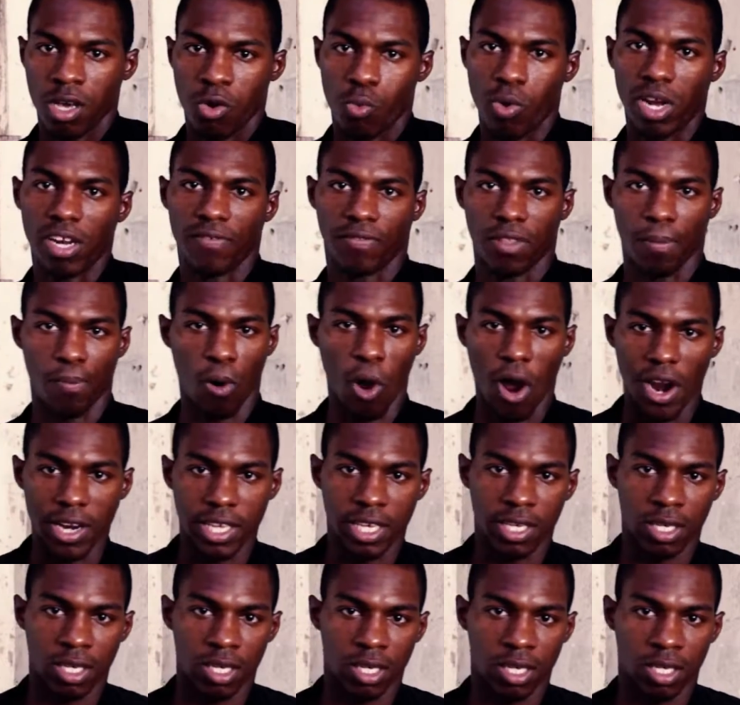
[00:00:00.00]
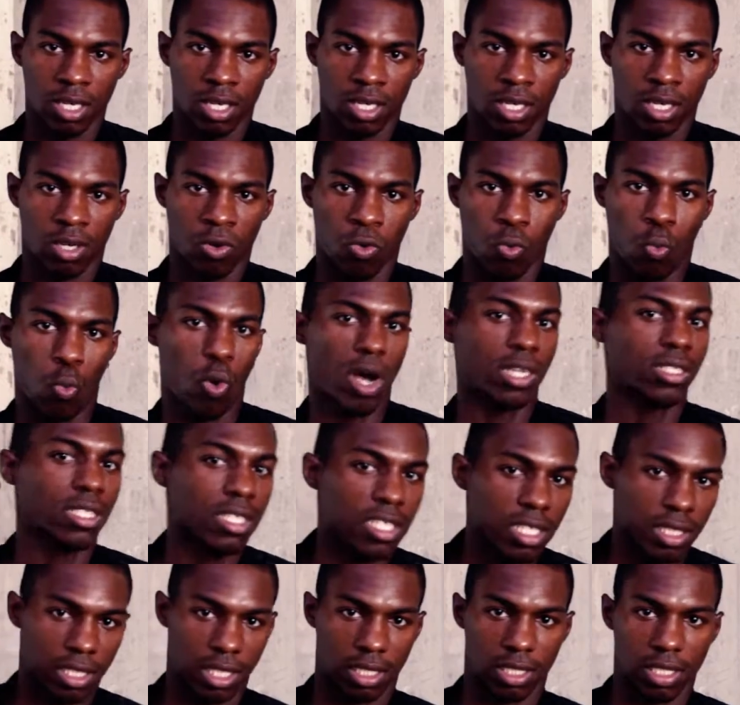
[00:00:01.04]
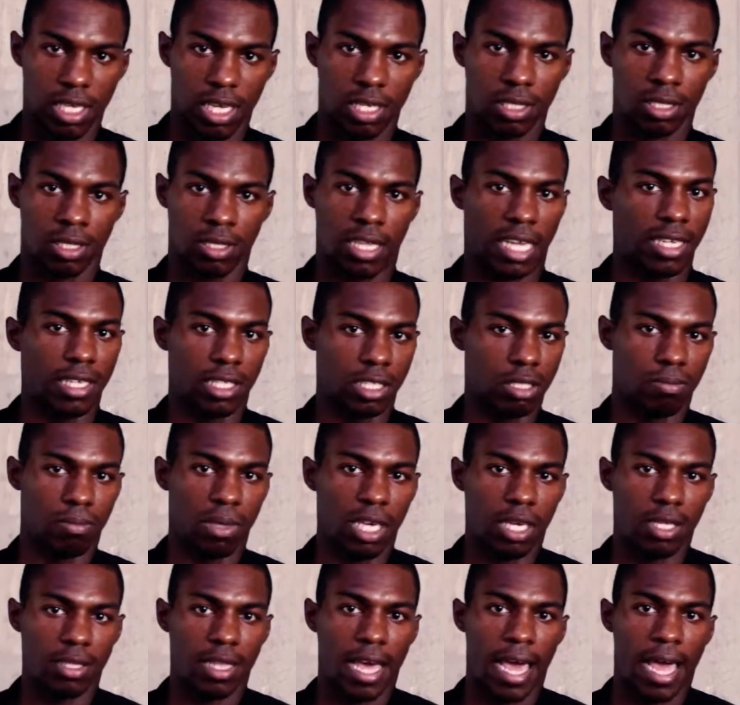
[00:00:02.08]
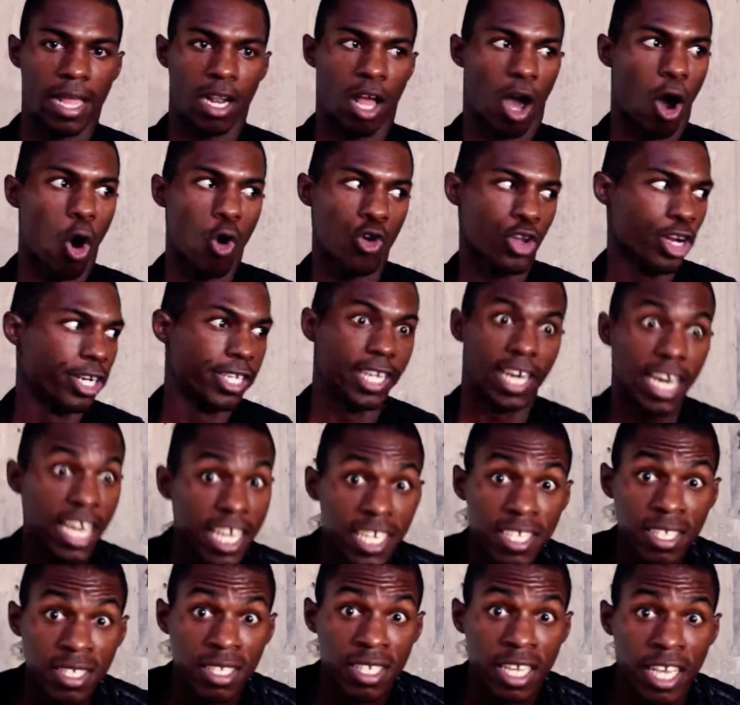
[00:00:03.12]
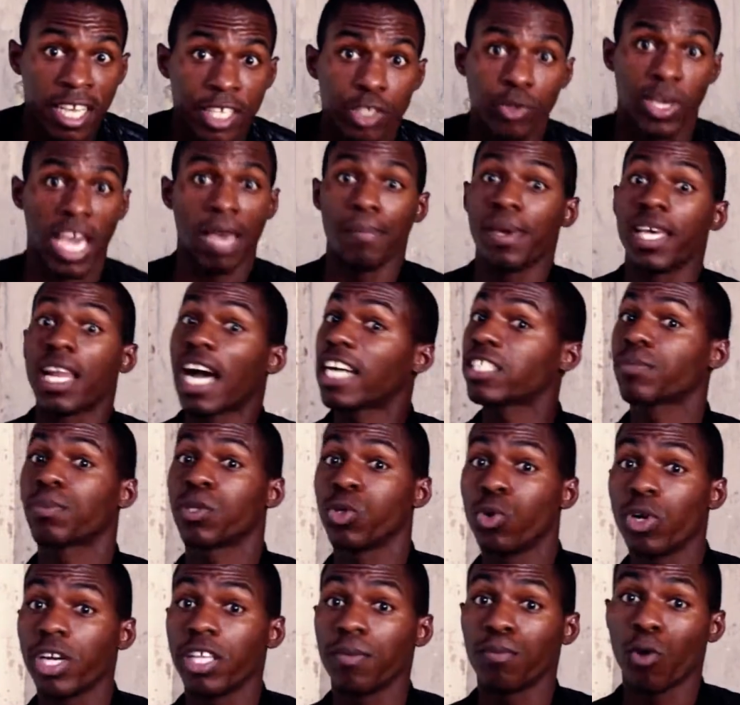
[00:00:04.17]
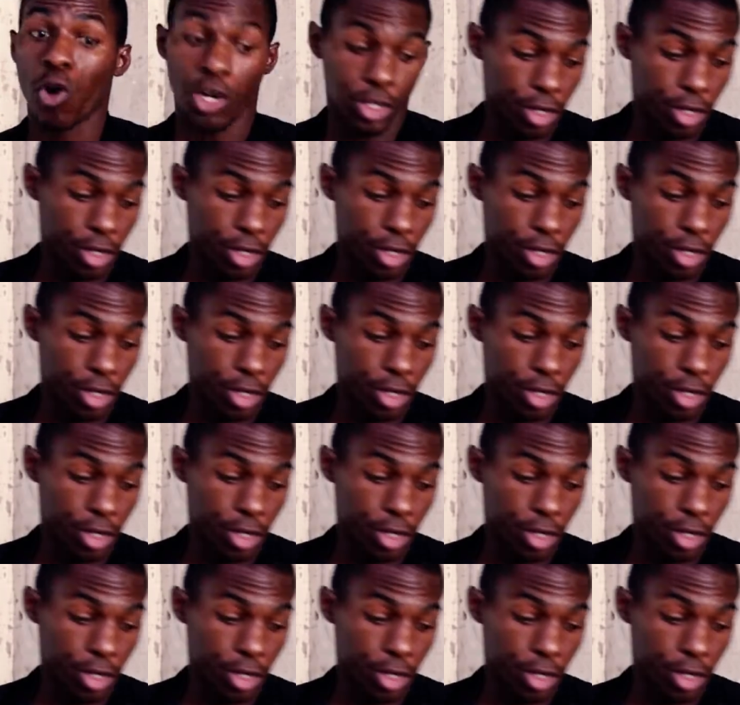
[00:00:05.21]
What if the party wasn't a success? That doesn't mean that, oh, you're done. You can't be an entrepreneur anymore.